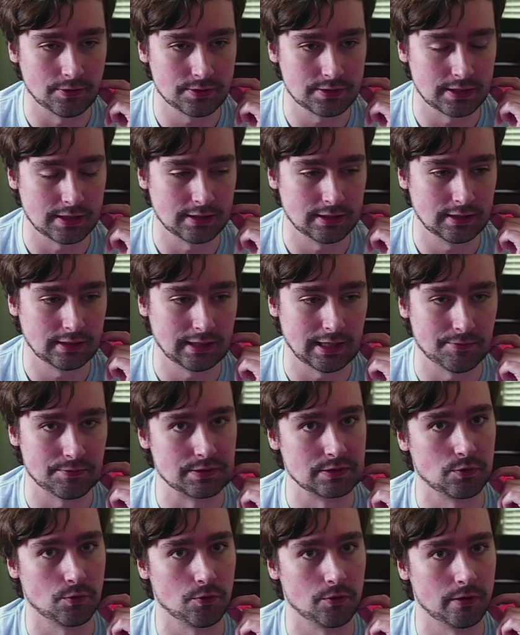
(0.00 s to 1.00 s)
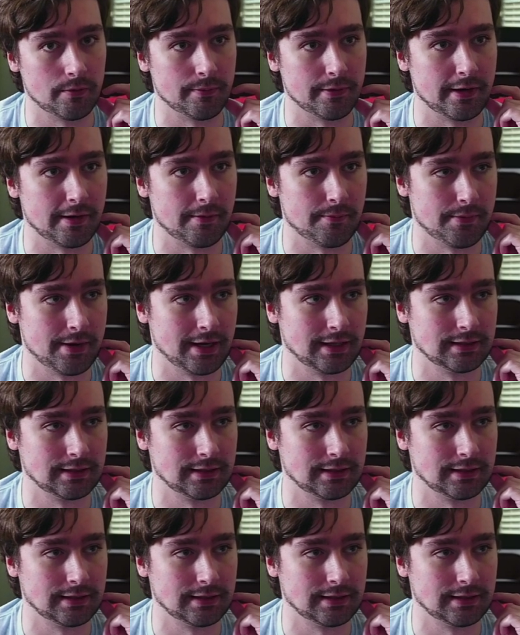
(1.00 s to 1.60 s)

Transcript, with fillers: and I think that was Korriban back